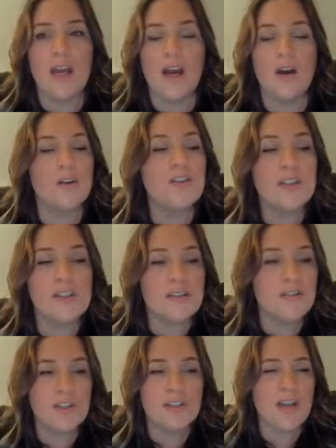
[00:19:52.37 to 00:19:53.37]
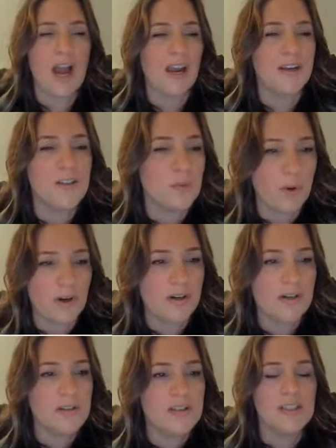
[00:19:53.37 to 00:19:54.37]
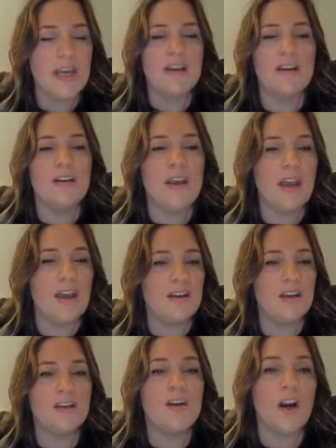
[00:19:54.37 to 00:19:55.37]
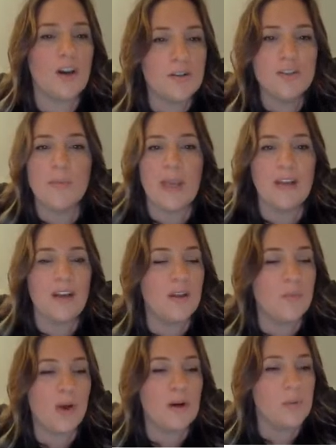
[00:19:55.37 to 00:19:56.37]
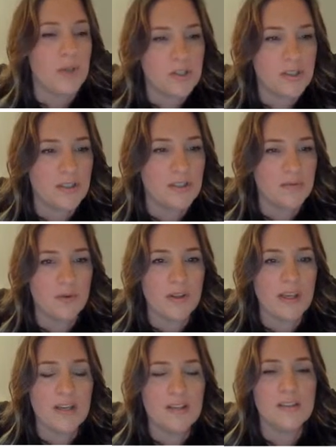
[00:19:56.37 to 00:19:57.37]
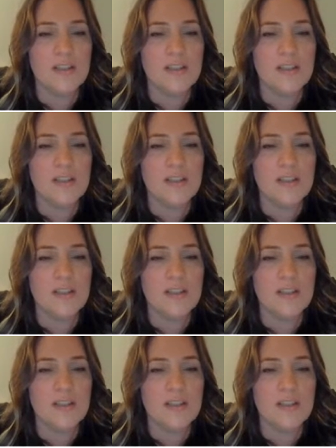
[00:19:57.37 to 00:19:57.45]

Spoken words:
or just kind words and encouragement and well wishes for this.